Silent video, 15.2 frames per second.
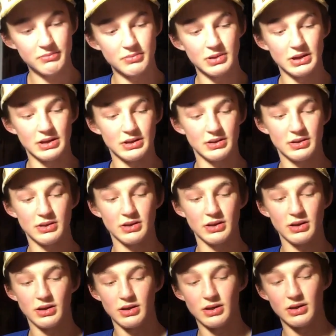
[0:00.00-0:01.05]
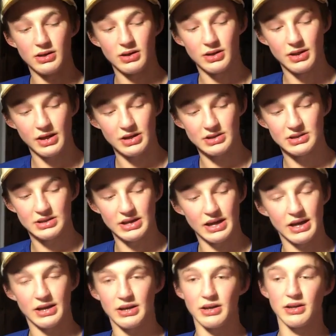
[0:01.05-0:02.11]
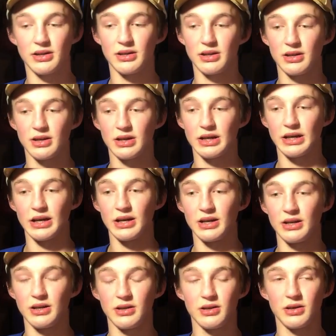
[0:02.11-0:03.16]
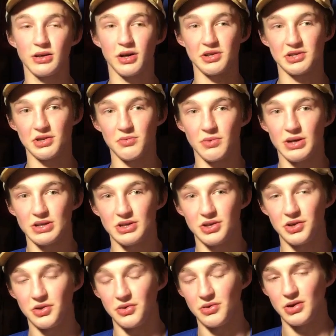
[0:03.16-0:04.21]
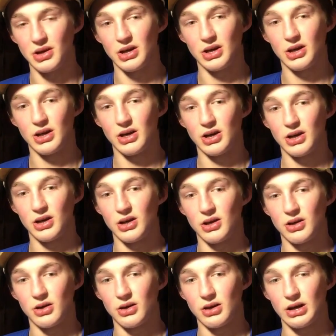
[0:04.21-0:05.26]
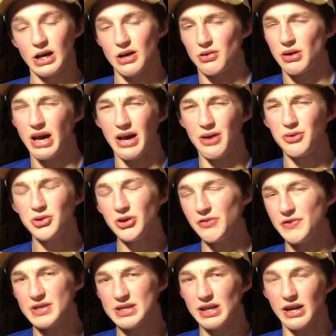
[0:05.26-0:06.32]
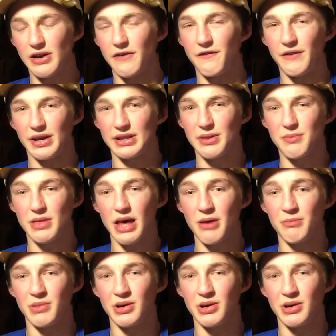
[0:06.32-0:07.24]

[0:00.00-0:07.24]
But they instead get Carson Wentz, who I don't know if he's going to affect them that